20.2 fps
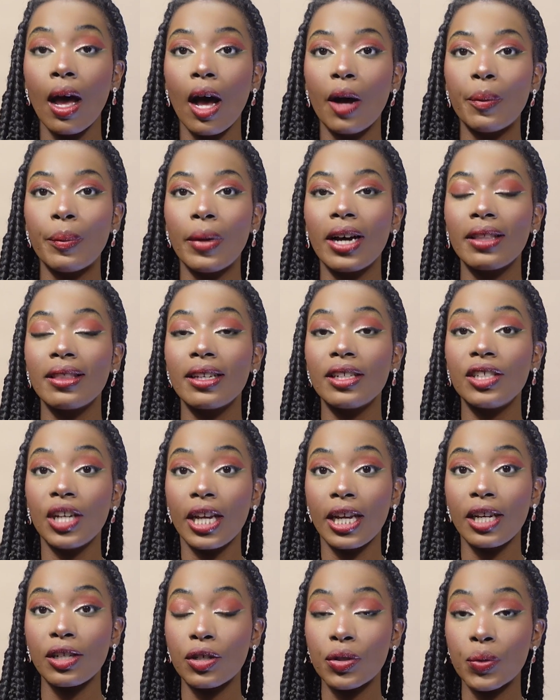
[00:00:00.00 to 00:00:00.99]
Among the
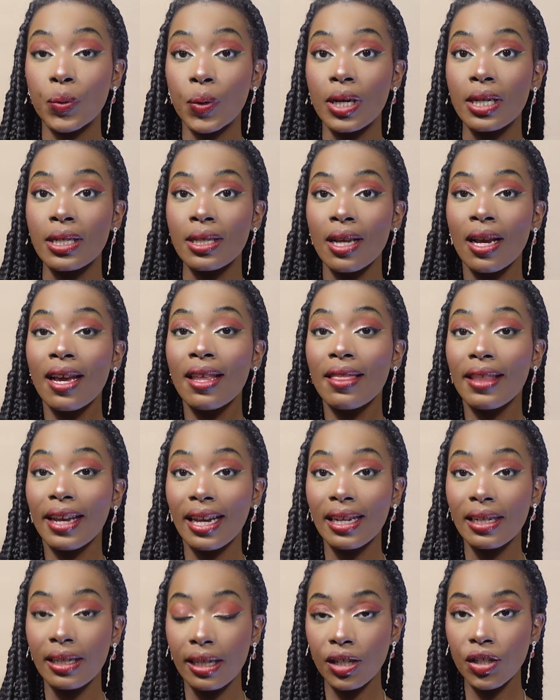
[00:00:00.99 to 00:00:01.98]
changes was the
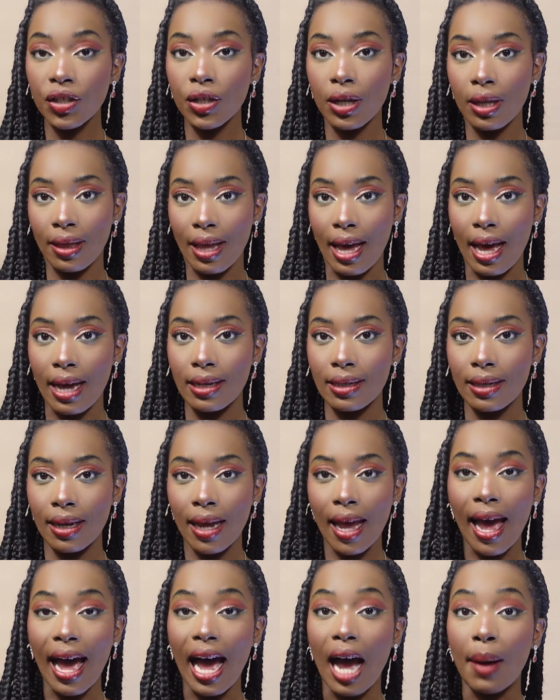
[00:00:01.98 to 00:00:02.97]
condition that
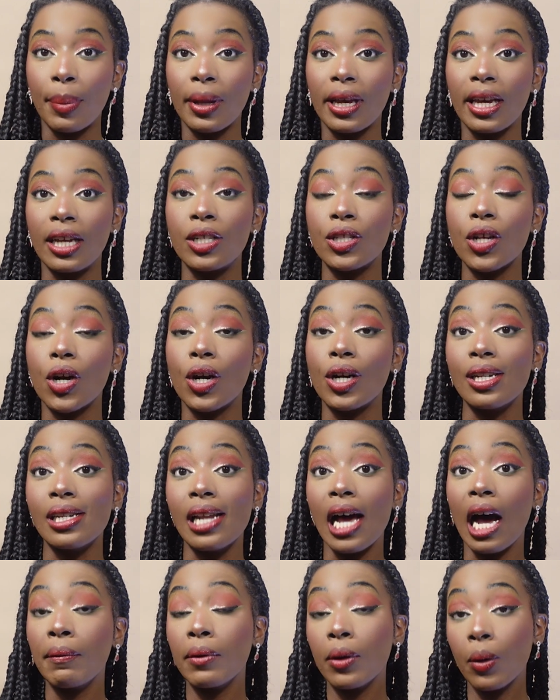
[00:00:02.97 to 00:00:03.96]
applicants are
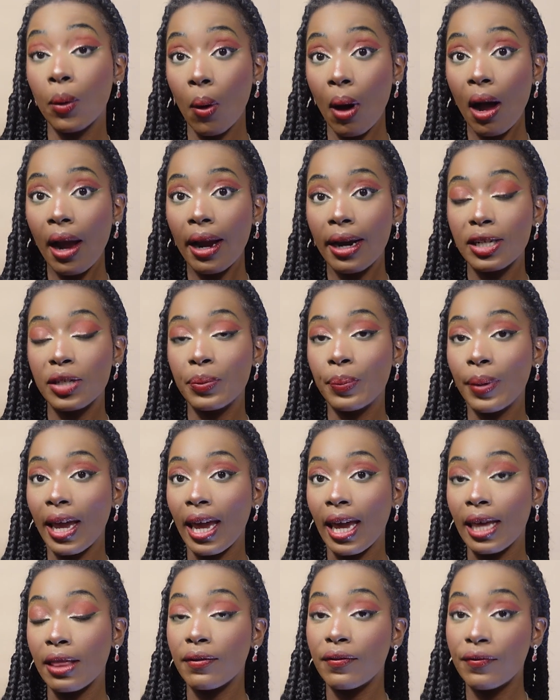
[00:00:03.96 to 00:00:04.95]
now required to
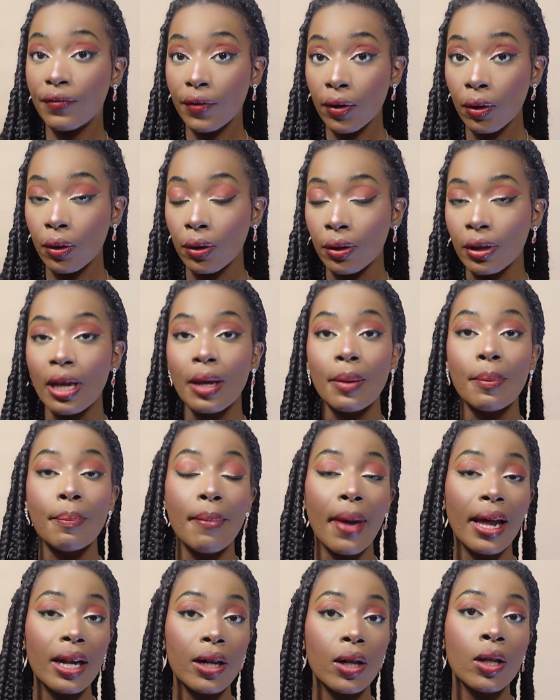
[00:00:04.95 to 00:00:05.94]
pay the full
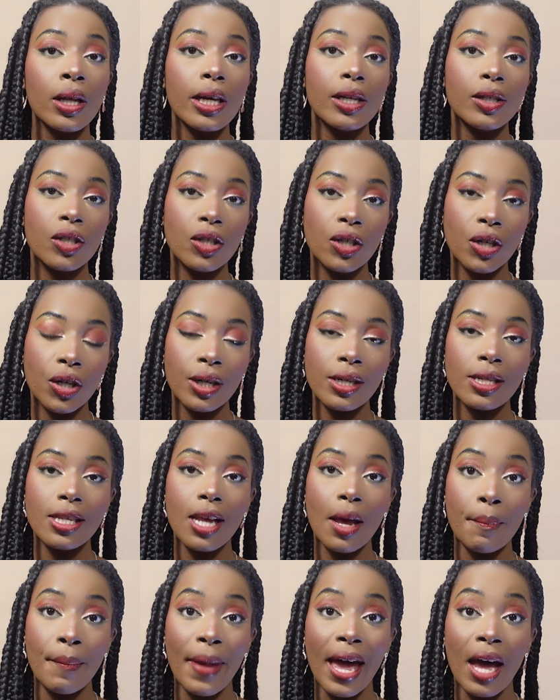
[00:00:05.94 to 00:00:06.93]
medical insurance
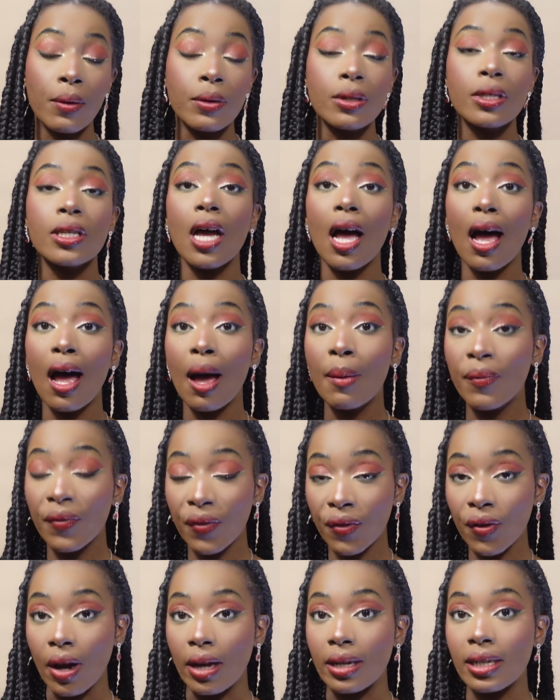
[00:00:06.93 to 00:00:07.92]
amount
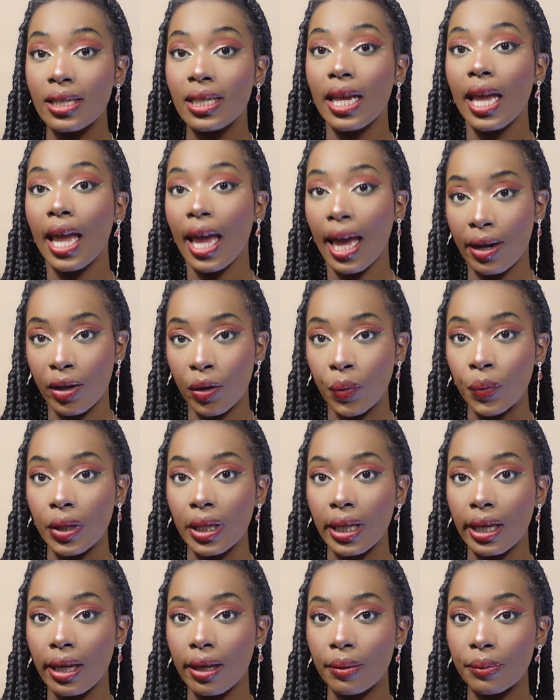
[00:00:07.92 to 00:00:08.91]
upfront
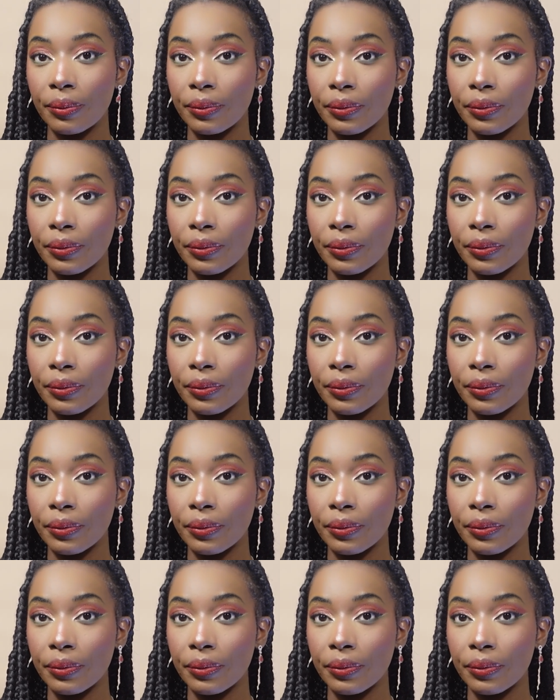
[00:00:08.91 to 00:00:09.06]
annually.